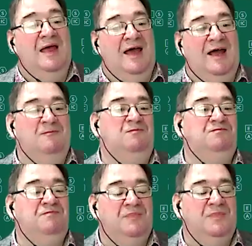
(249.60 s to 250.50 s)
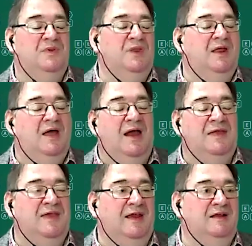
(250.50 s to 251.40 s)
I
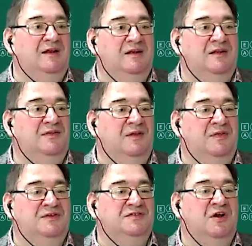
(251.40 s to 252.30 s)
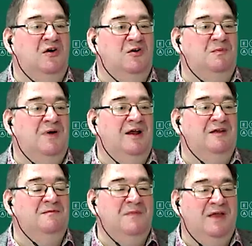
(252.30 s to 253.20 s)
think that there's a whole pile
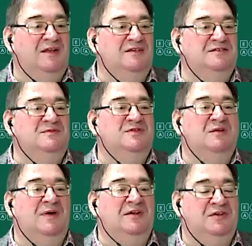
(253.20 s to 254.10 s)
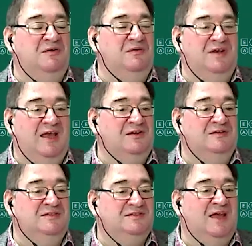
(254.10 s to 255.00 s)
of mechanisms that we don't yet
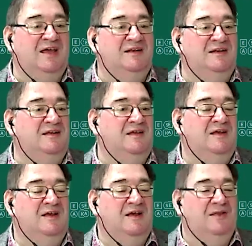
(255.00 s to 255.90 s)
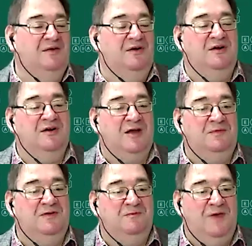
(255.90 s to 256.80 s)
understand. There are a
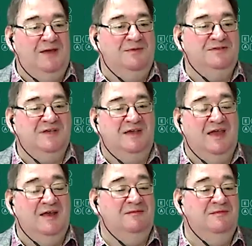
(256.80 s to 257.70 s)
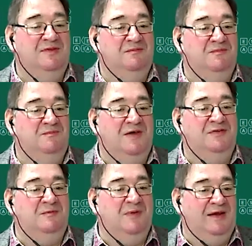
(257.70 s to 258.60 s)
couple of papers, again, that
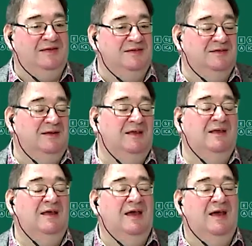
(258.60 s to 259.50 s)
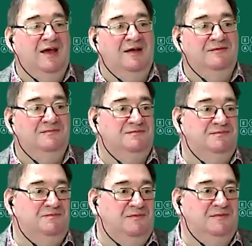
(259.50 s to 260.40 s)
Matthew Payton,
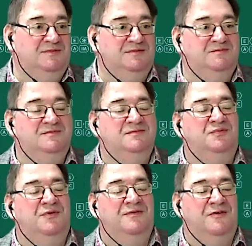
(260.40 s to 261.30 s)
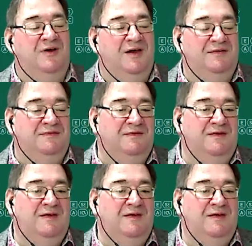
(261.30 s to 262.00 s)
Prof. Grice,